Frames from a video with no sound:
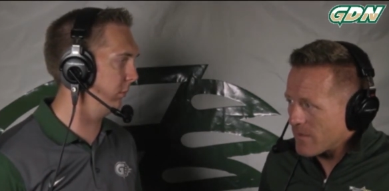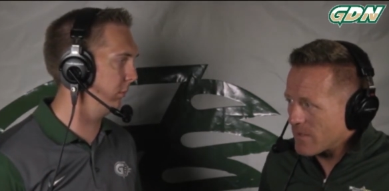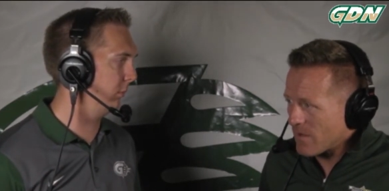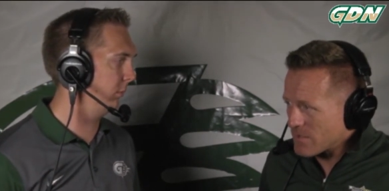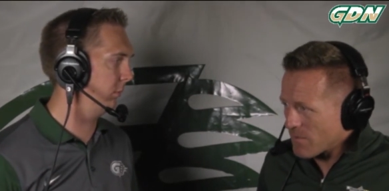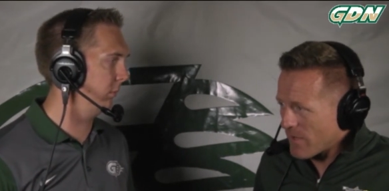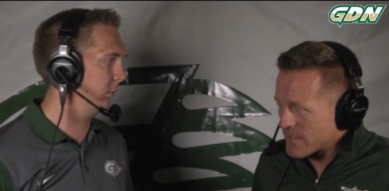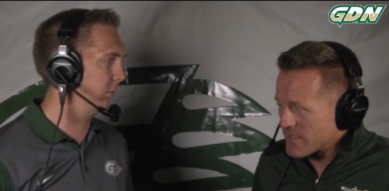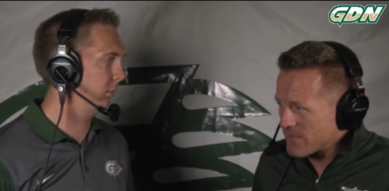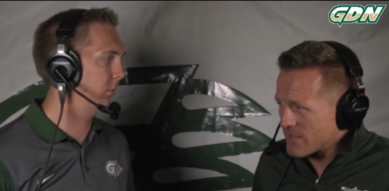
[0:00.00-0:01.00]
Speaker 1: there are some
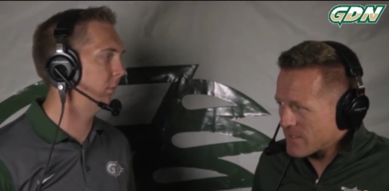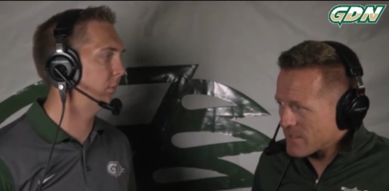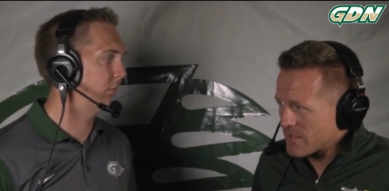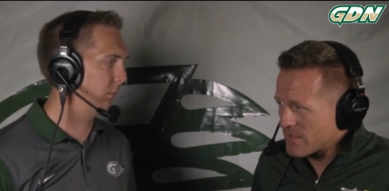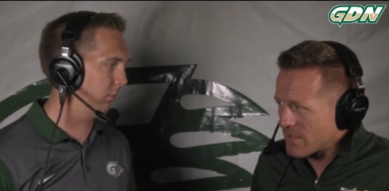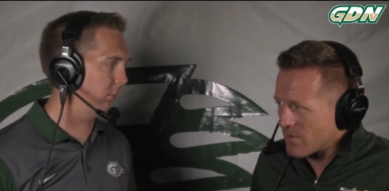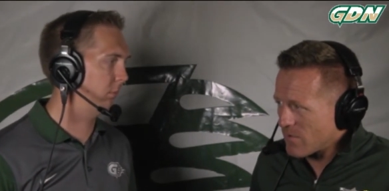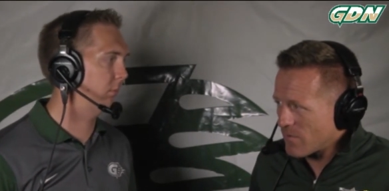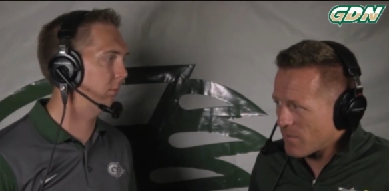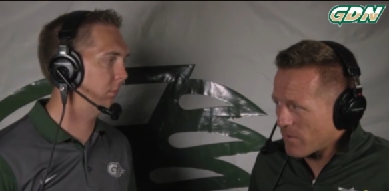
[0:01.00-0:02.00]
positives in this. You know,
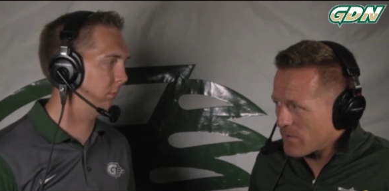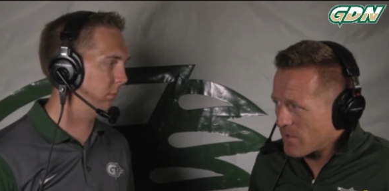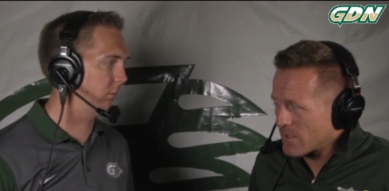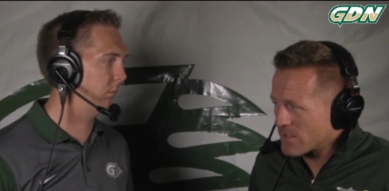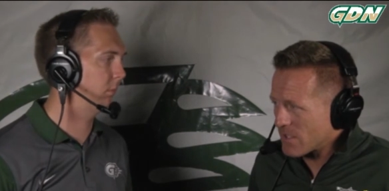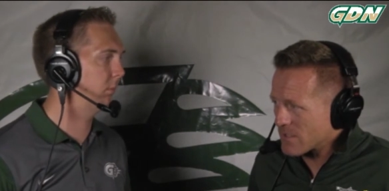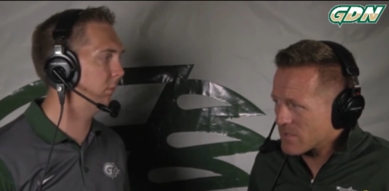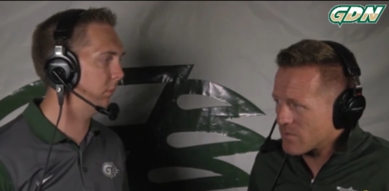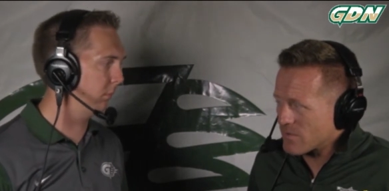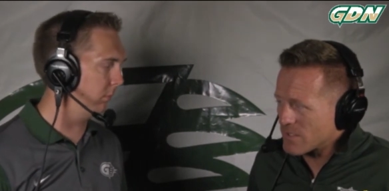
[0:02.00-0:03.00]
we, we played well in
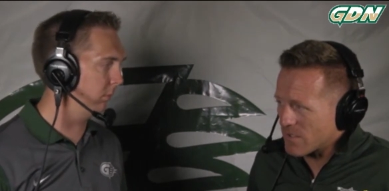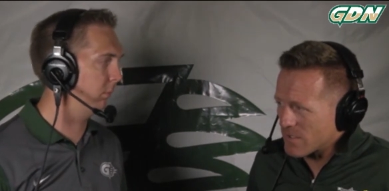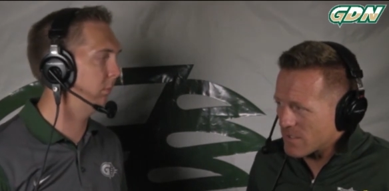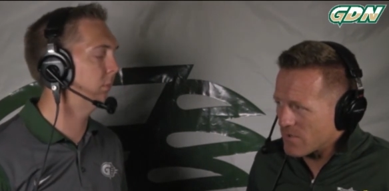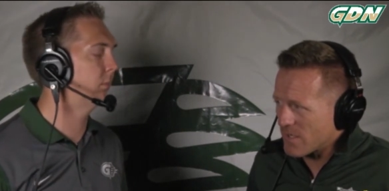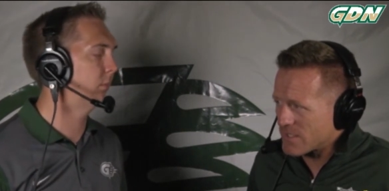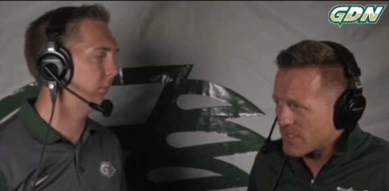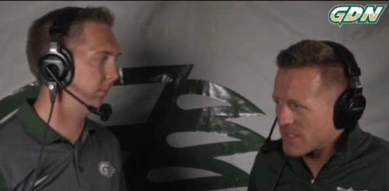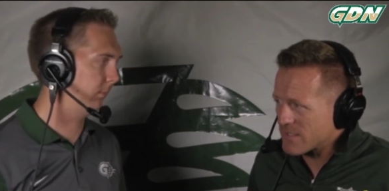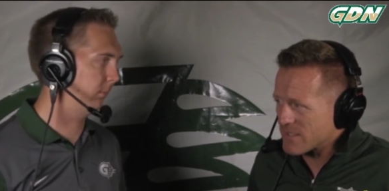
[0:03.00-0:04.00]
chunks. We, we, started to create
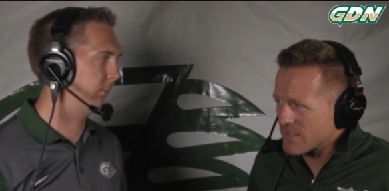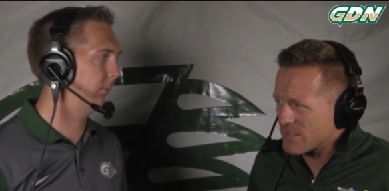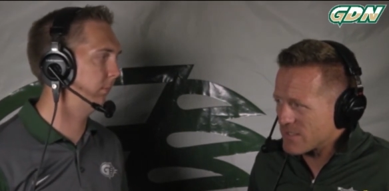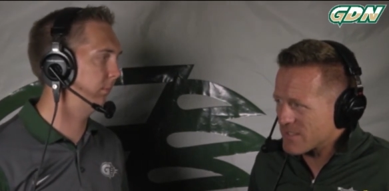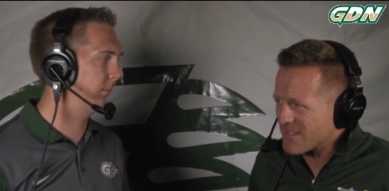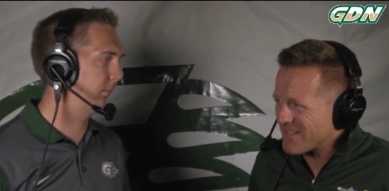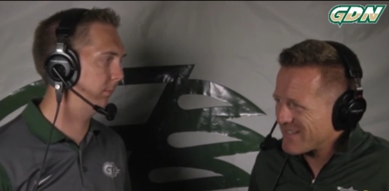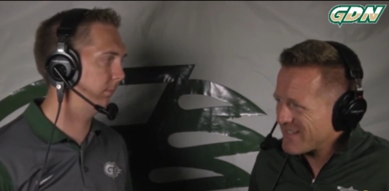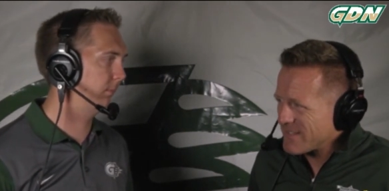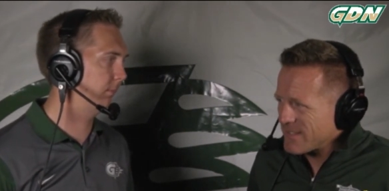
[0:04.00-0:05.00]
chances. It's just
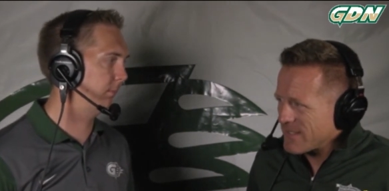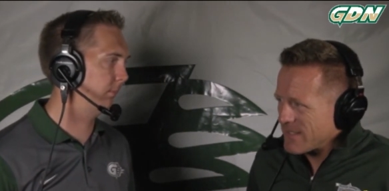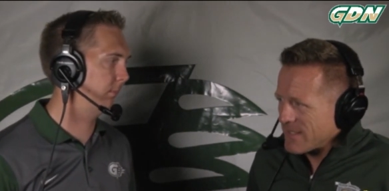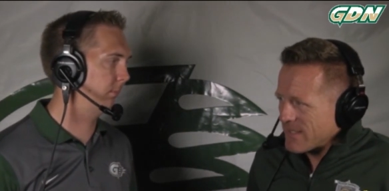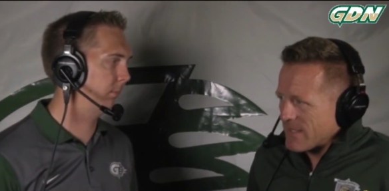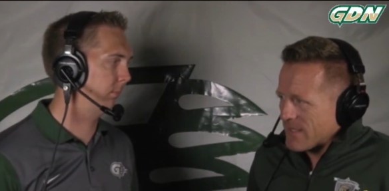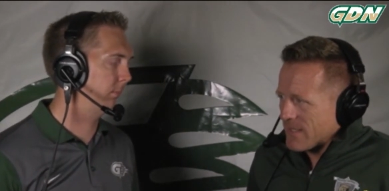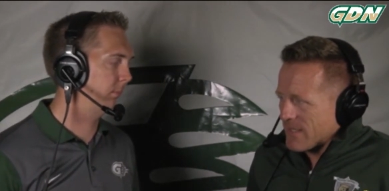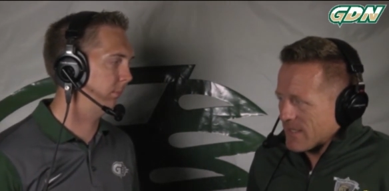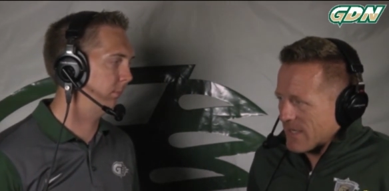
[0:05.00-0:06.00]

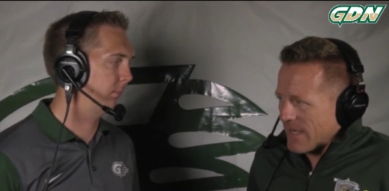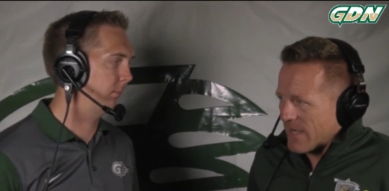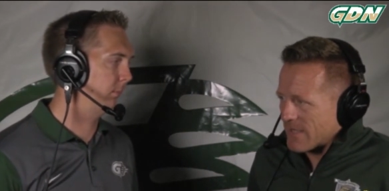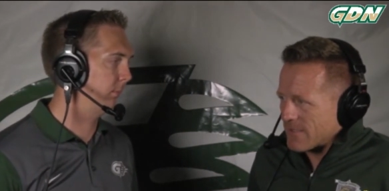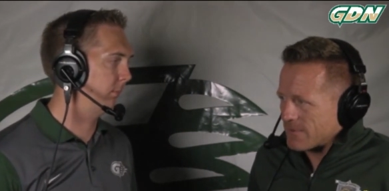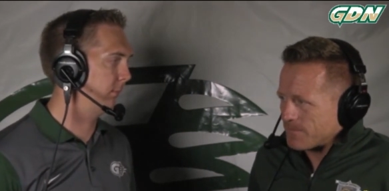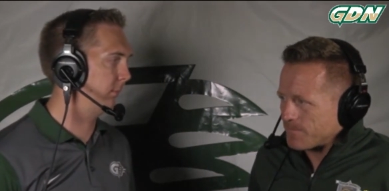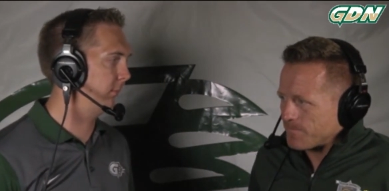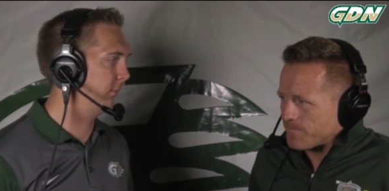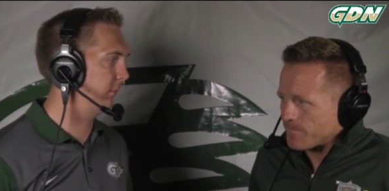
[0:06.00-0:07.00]
Speaker 2: ah,
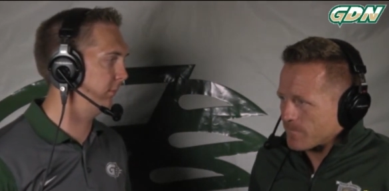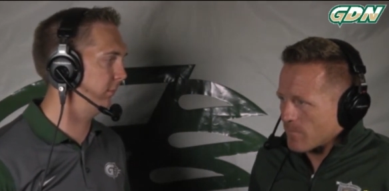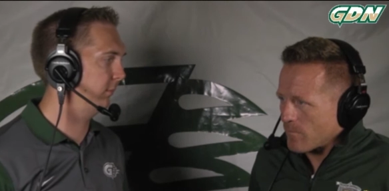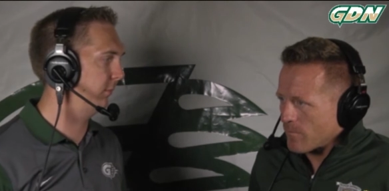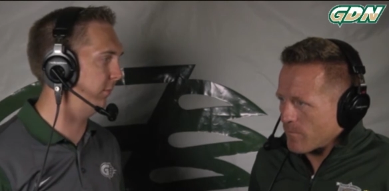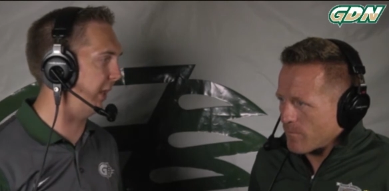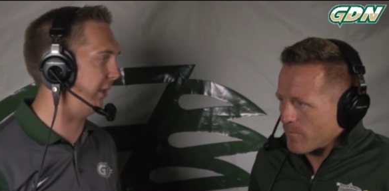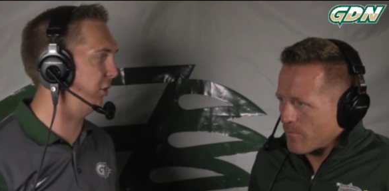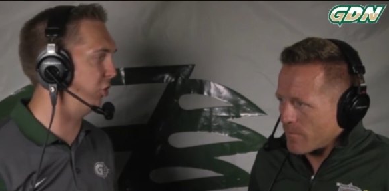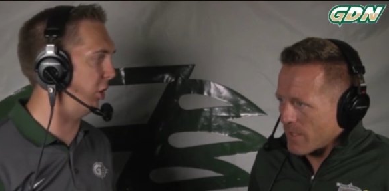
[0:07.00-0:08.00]
back
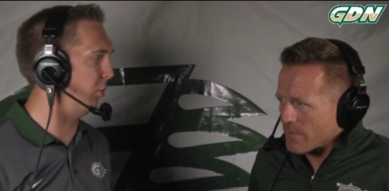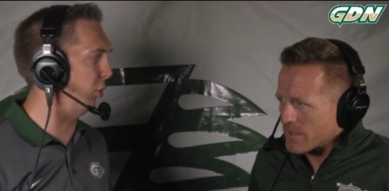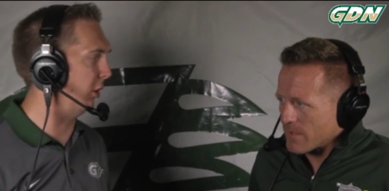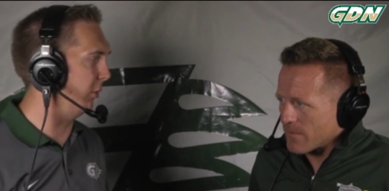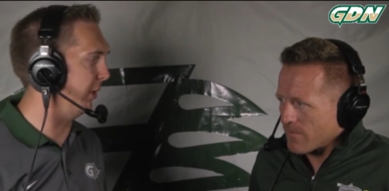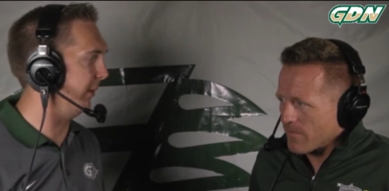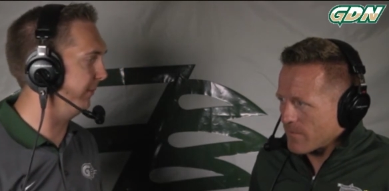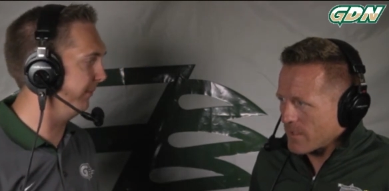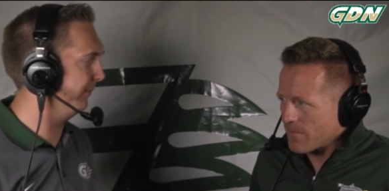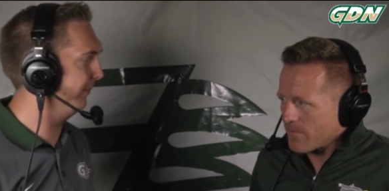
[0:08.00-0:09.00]
to the drawing board a little bit.
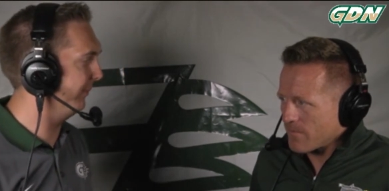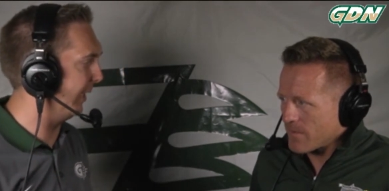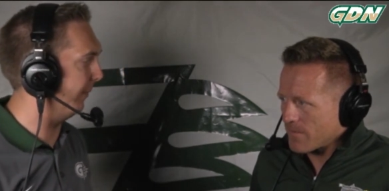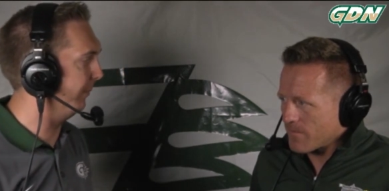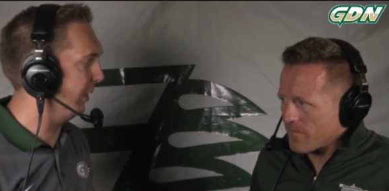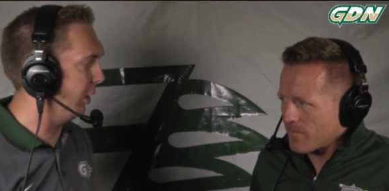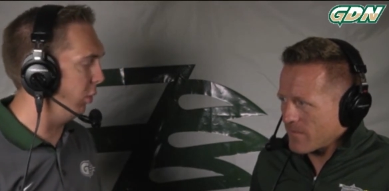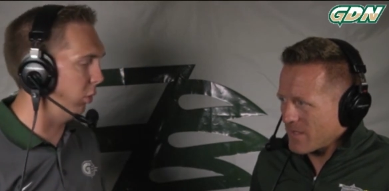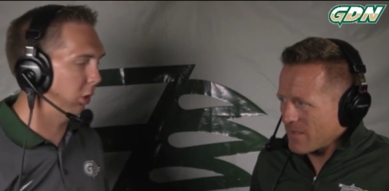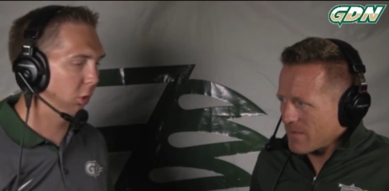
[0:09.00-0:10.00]
Yep. Yep. yep.
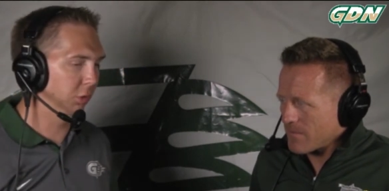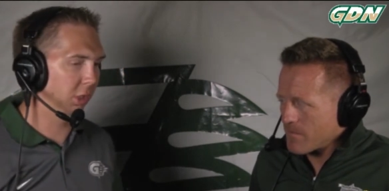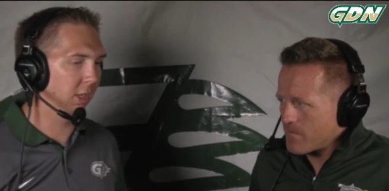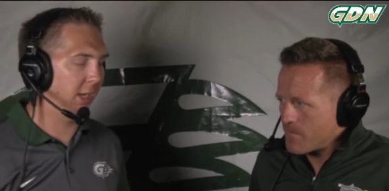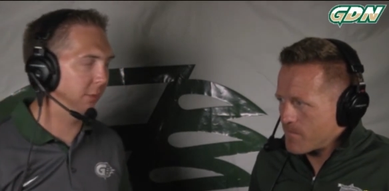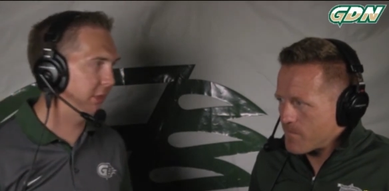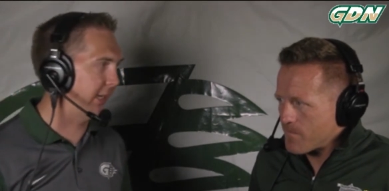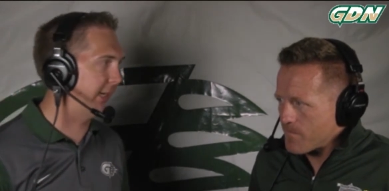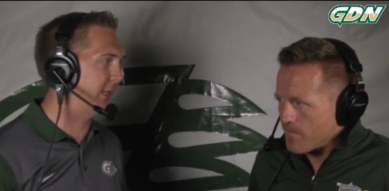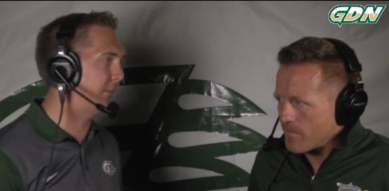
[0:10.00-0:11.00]
Well, Coach, uh, I would
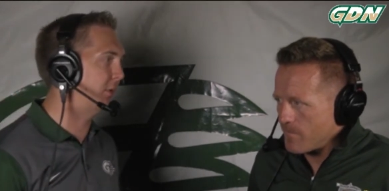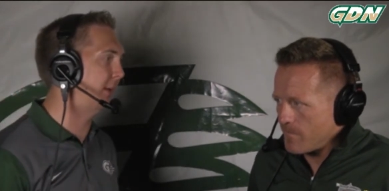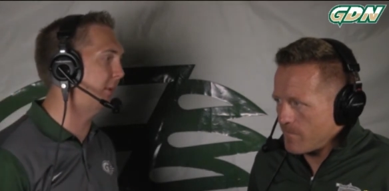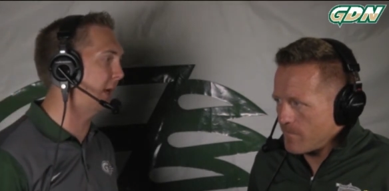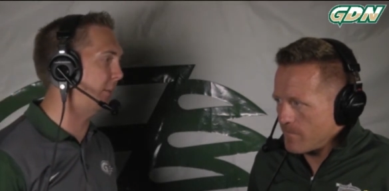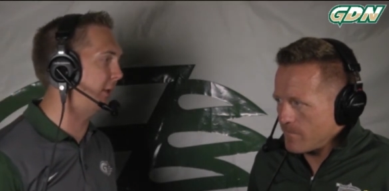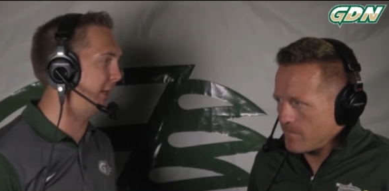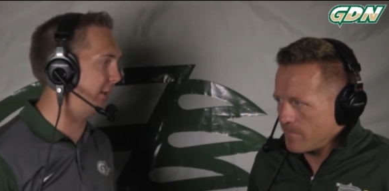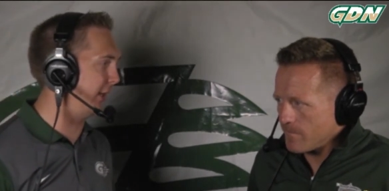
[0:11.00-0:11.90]
say get some sleep tonight, but it sounds